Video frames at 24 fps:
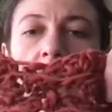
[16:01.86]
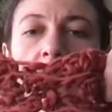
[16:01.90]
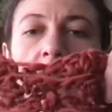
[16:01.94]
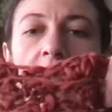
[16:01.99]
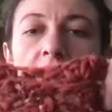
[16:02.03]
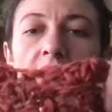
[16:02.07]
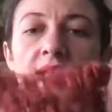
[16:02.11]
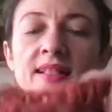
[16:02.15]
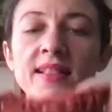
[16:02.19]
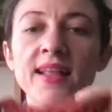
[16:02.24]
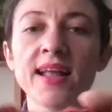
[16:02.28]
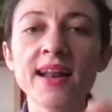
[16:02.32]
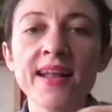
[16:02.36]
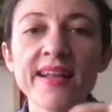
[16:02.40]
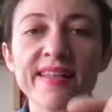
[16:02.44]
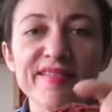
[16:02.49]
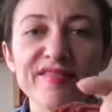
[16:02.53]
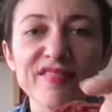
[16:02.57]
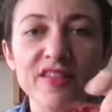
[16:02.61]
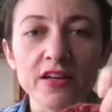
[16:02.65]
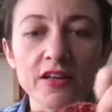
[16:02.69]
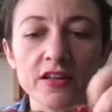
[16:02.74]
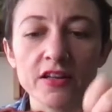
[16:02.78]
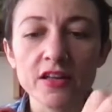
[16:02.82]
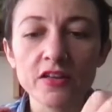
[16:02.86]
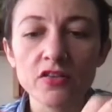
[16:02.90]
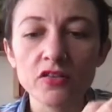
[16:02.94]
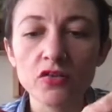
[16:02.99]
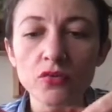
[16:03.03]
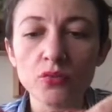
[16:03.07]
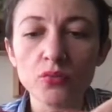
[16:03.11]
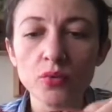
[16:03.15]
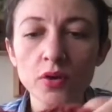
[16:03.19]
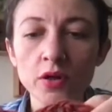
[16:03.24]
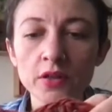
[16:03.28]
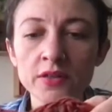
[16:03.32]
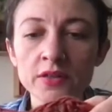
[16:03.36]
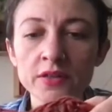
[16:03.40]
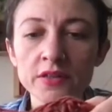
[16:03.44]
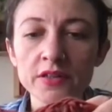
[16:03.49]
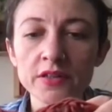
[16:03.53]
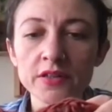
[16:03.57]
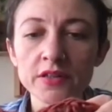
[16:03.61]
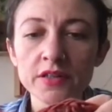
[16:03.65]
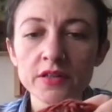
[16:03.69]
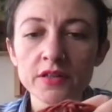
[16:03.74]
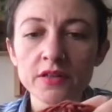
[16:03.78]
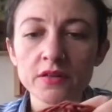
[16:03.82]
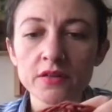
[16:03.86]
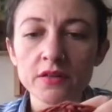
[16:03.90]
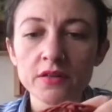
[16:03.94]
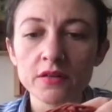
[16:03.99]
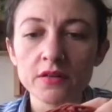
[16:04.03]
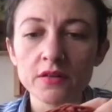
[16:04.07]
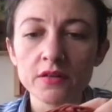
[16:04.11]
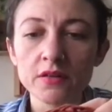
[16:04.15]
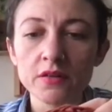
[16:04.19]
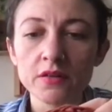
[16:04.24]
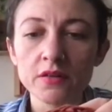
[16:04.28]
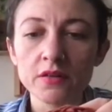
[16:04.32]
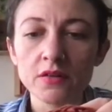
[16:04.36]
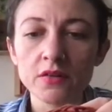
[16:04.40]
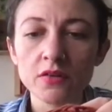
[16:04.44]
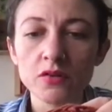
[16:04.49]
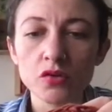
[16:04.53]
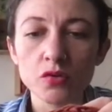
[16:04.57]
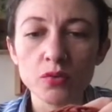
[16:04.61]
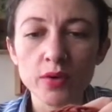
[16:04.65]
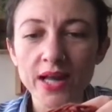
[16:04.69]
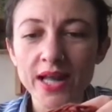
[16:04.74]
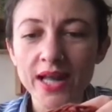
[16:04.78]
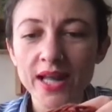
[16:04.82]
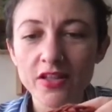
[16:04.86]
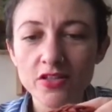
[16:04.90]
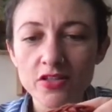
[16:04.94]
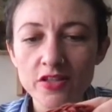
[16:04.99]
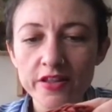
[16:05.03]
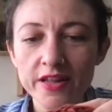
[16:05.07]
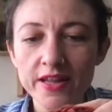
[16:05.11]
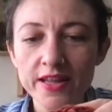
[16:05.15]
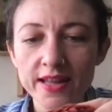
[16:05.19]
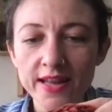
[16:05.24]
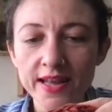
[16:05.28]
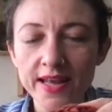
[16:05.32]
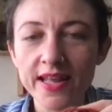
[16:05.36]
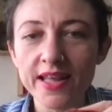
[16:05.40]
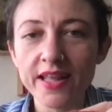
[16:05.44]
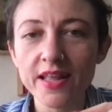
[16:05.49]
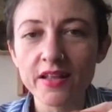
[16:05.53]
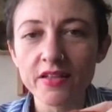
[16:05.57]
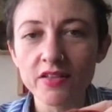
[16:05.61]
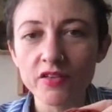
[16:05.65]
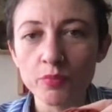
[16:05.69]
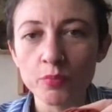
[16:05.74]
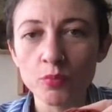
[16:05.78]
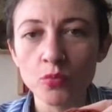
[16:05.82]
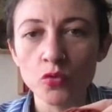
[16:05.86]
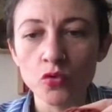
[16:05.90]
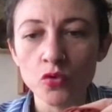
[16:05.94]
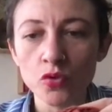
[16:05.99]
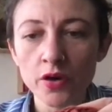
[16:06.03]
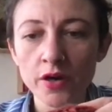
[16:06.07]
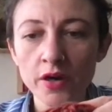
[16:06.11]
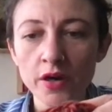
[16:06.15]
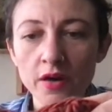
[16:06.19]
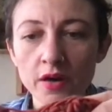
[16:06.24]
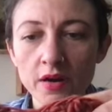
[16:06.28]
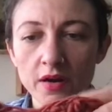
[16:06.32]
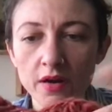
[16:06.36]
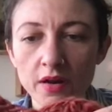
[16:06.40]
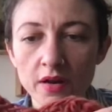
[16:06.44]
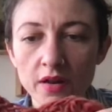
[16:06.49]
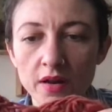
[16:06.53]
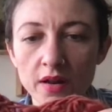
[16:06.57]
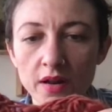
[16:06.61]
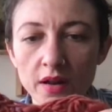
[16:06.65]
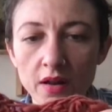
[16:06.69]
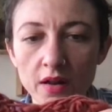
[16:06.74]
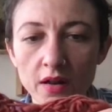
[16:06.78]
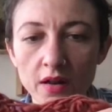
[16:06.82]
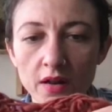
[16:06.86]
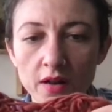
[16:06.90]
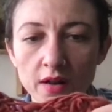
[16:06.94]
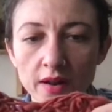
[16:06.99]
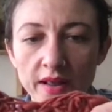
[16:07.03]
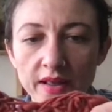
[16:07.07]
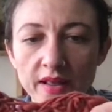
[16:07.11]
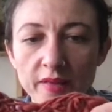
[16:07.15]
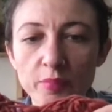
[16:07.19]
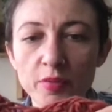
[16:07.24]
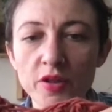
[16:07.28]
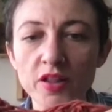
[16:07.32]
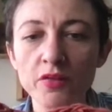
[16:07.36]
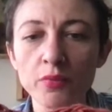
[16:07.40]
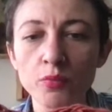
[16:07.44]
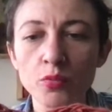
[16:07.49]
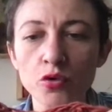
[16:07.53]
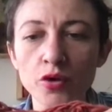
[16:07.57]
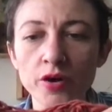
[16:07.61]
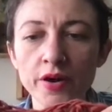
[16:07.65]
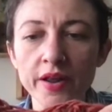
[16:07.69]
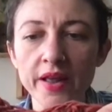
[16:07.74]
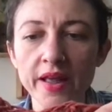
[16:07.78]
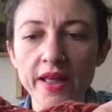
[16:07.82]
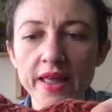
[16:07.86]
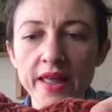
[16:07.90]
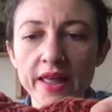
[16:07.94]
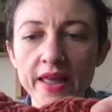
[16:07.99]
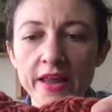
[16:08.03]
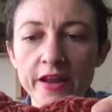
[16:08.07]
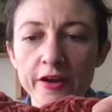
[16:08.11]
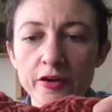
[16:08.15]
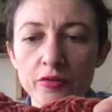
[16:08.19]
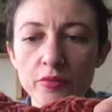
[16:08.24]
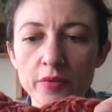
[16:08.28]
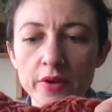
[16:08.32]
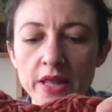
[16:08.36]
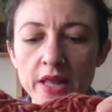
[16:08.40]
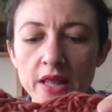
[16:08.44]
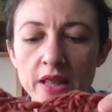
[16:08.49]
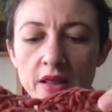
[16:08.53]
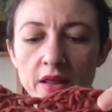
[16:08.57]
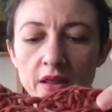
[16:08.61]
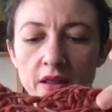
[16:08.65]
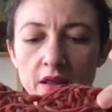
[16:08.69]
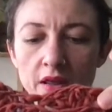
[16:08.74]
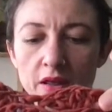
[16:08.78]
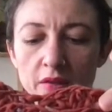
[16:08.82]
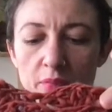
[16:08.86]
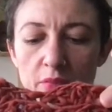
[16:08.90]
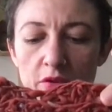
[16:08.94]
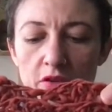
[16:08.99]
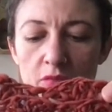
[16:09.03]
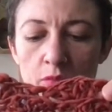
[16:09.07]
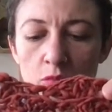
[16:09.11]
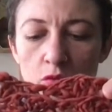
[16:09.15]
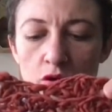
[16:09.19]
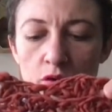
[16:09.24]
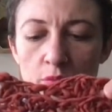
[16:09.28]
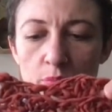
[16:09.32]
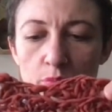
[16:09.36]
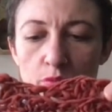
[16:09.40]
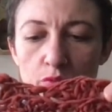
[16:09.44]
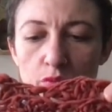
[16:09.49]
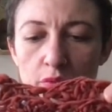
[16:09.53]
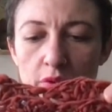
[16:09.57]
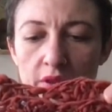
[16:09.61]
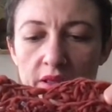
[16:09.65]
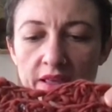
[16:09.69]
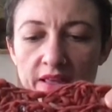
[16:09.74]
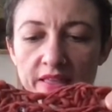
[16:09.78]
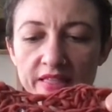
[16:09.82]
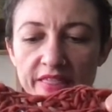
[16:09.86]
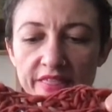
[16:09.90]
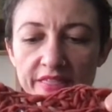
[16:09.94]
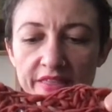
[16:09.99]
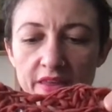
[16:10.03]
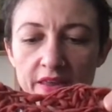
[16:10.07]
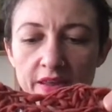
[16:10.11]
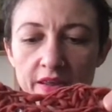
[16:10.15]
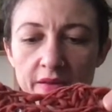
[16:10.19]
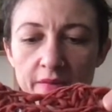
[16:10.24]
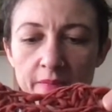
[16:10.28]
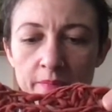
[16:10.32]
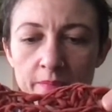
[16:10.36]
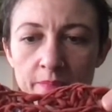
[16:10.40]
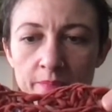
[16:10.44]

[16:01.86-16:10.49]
And then I started to wonder, do I actually like it more? Like a bit more airy, a bit more breathy.